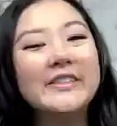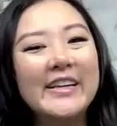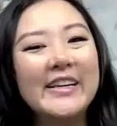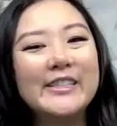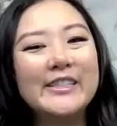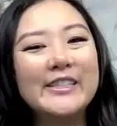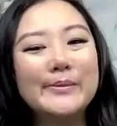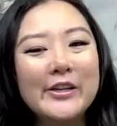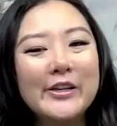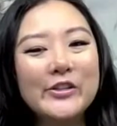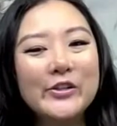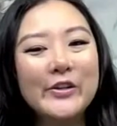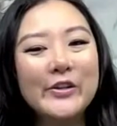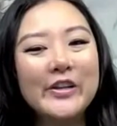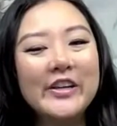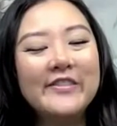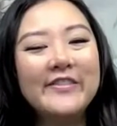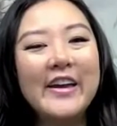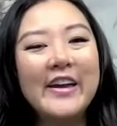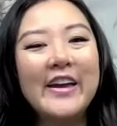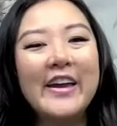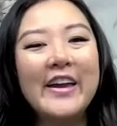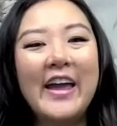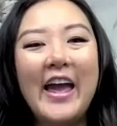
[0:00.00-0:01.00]
Welcome to
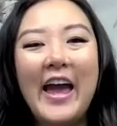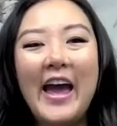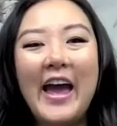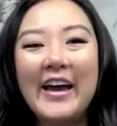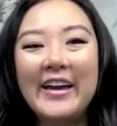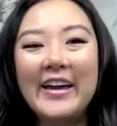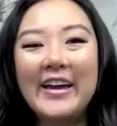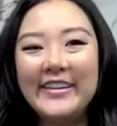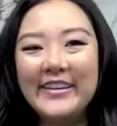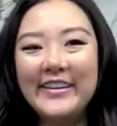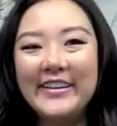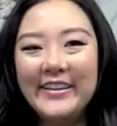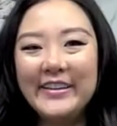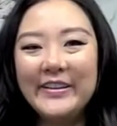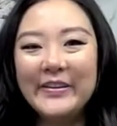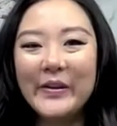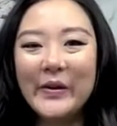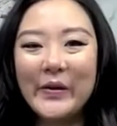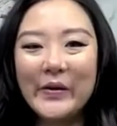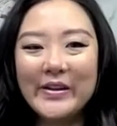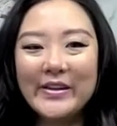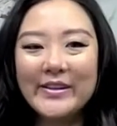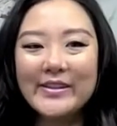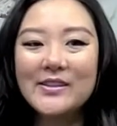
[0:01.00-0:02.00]
today's special event
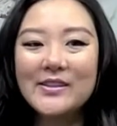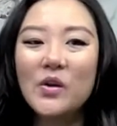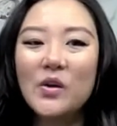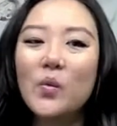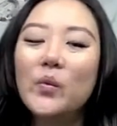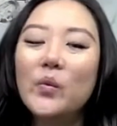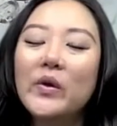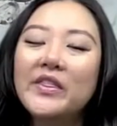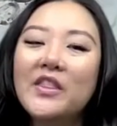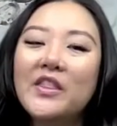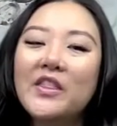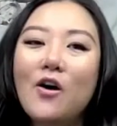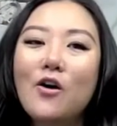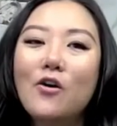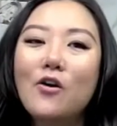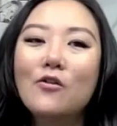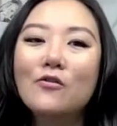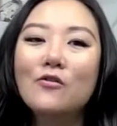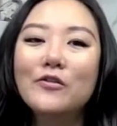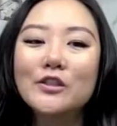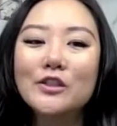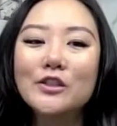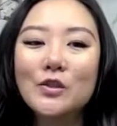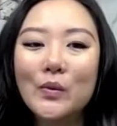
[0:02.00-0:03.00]
at eLotus.
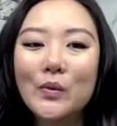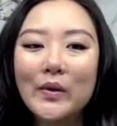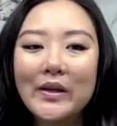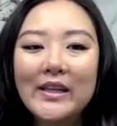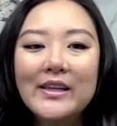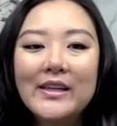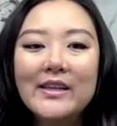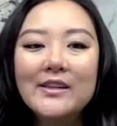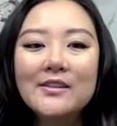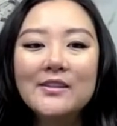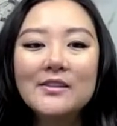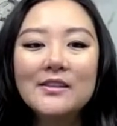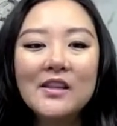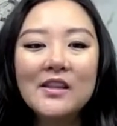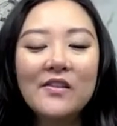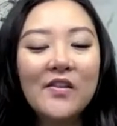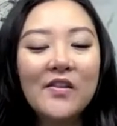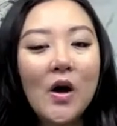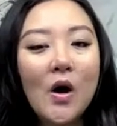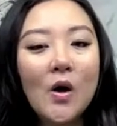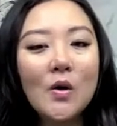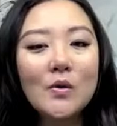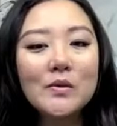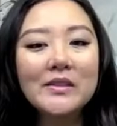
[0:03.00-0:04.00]
With over twenty
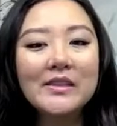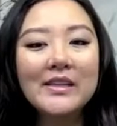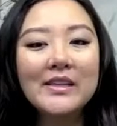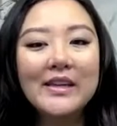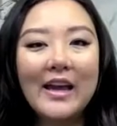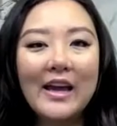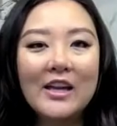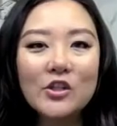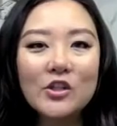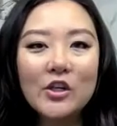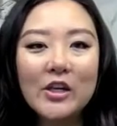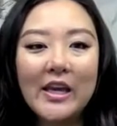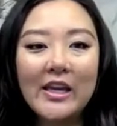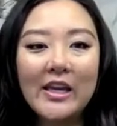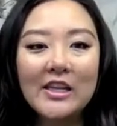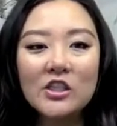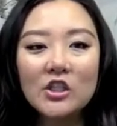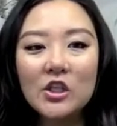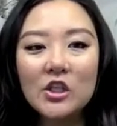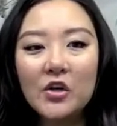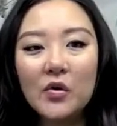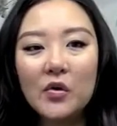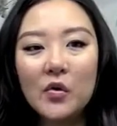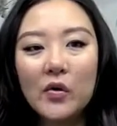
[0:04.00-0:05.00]
years of hosting
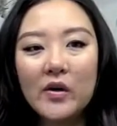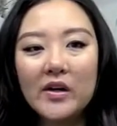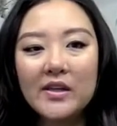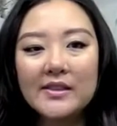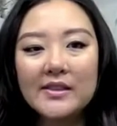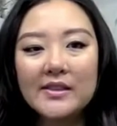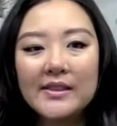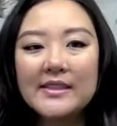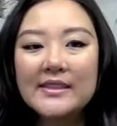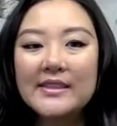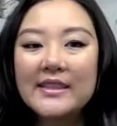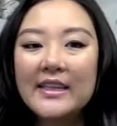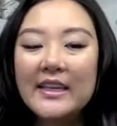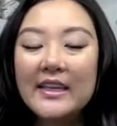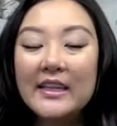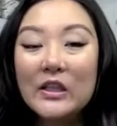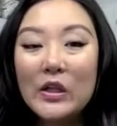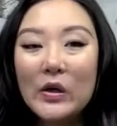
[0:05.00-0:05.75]
educational courses,